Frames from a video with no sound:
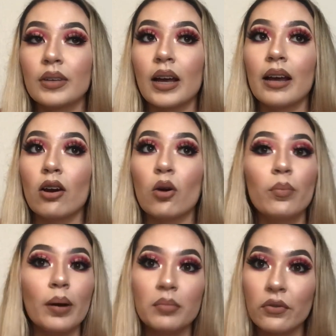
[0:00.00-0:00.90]
I hope
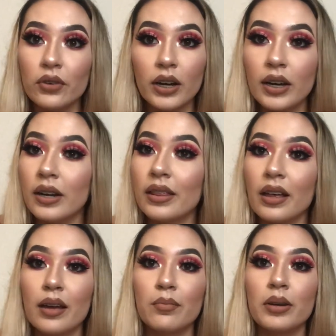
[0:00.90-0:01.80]
I'm not forgetting anything,